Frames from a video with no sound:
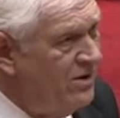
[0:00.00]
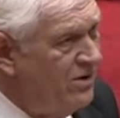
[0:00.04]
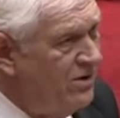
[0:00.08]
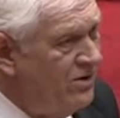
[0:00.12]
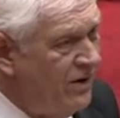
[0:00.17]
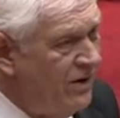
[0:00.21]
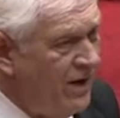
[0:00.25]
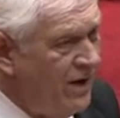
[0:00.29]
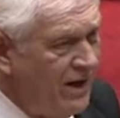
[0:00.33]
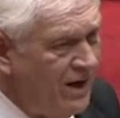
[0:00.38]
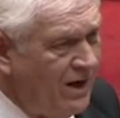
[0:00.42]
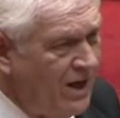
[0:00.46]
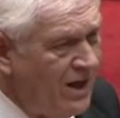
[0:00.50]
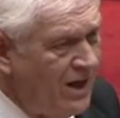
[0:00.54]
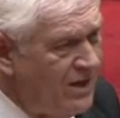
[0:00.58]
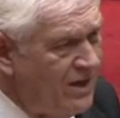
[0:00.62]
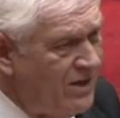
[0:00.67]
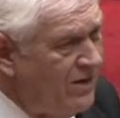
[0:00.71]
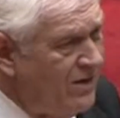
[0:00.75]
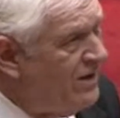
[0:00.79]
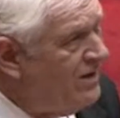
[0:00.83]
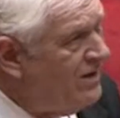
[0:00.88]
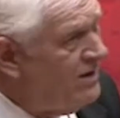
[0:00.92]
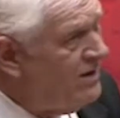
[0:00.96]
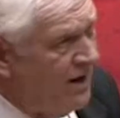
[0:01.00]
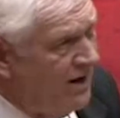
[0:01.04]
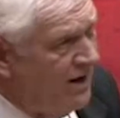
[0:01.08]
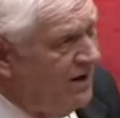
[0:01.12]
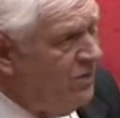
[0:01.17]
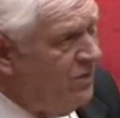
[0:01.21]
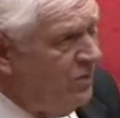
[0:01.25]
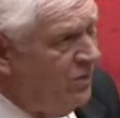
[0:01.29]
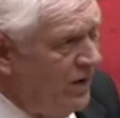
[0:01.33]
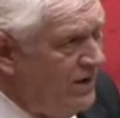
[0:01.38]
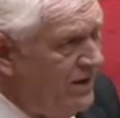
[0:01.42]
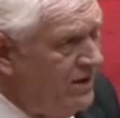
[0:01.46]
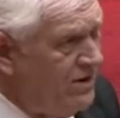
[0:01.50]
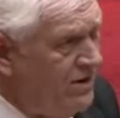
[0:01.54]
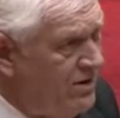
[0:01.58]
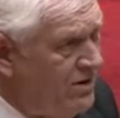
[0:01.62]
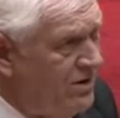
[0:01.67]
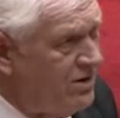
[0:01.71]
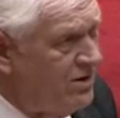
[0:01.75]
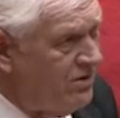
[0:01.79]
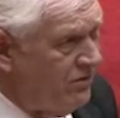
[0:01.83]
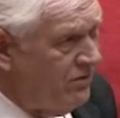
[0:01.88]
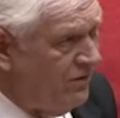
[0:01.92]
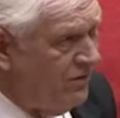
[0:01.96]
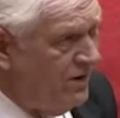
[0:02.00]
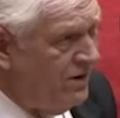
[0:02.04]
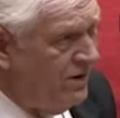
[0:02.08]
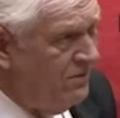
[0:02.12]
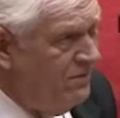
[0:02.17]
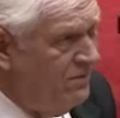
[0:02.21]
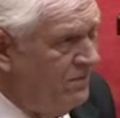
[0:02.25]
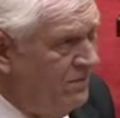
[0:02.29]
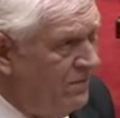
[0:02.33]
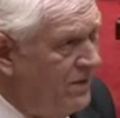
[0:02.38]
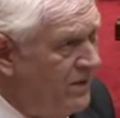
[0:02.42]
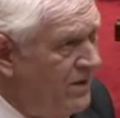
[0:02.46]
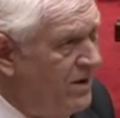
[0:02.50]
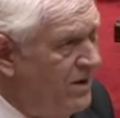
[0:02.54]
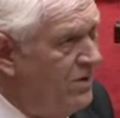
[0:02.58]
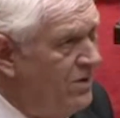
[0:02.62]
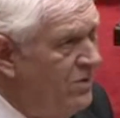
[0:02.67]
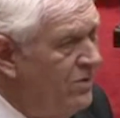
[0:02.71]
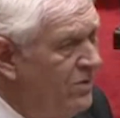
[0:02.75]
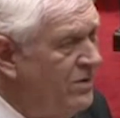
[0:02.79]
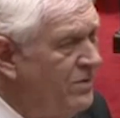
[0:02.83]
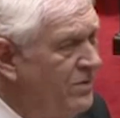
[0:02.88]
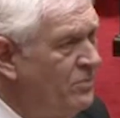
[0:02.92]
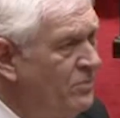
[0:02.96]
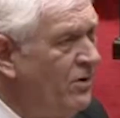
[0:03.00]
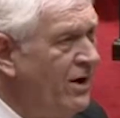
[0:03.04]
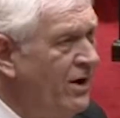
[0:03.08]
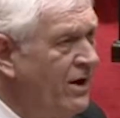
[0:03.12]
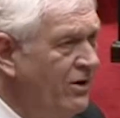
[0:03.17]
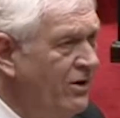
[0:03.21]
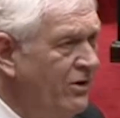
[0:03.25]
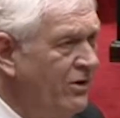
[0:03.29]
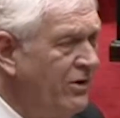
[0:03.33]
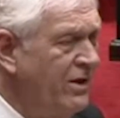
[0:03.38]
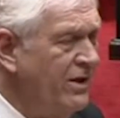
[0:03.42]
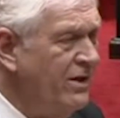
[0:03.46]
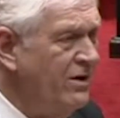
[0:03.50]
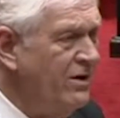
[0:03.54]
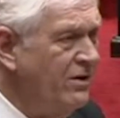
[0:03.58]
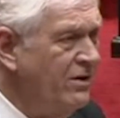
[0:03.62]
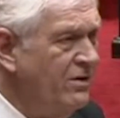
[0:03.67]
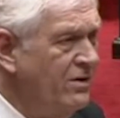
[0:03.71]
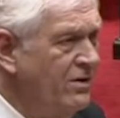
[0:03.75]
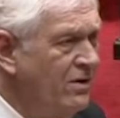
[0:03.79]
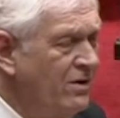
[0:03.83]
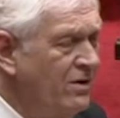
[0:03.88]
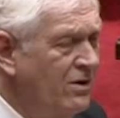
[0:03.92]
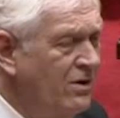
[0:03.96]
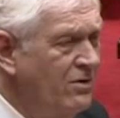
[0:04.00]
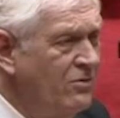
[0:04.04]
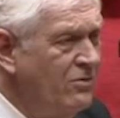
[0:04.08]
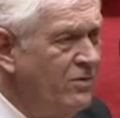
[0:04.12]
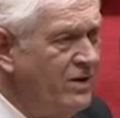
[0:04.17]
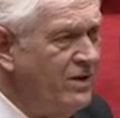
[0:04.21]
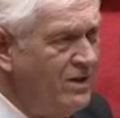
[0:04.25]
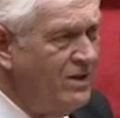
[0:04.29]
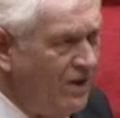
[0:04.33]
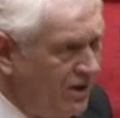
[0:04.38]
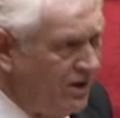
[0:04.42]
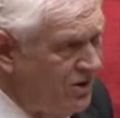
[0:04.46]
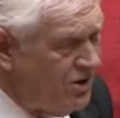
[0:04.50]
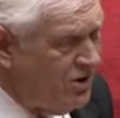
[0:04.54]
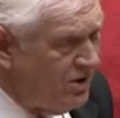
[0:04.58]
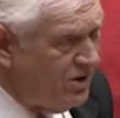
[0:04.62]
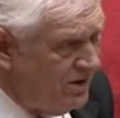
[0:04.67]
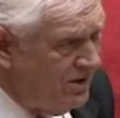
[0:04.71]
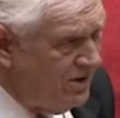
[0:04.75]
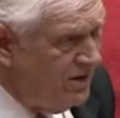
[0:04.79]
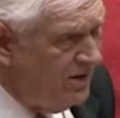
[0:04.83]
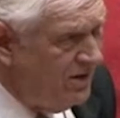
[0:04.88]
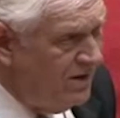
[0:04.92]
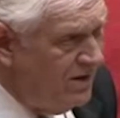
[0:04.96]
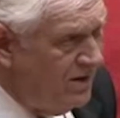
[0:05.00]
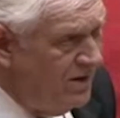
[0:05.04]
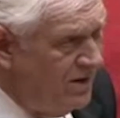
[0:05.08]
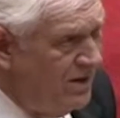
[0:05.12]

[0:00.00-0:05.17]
to analyze the entire waste stream with a priority on reduction